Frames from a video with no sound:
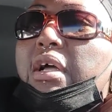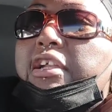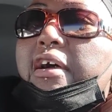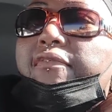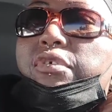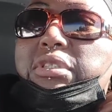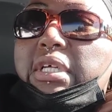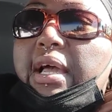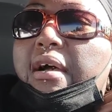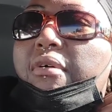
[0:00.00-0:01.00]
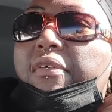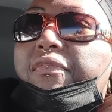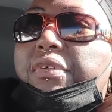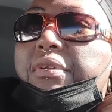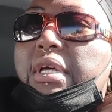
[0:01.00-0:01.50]
not voicing how I
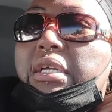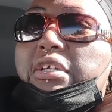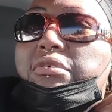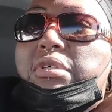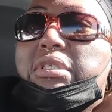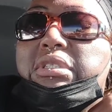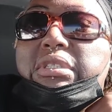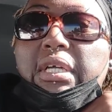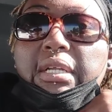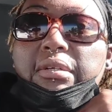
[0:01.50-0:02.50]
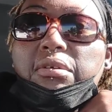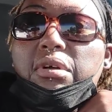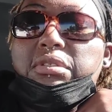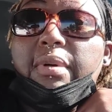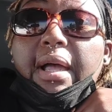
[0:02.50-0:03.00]
feel, not getting no understanding
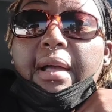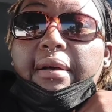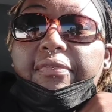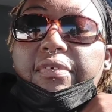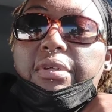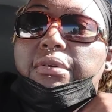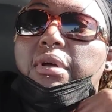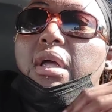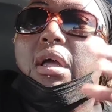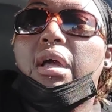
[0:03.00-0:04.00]
across about how I feel,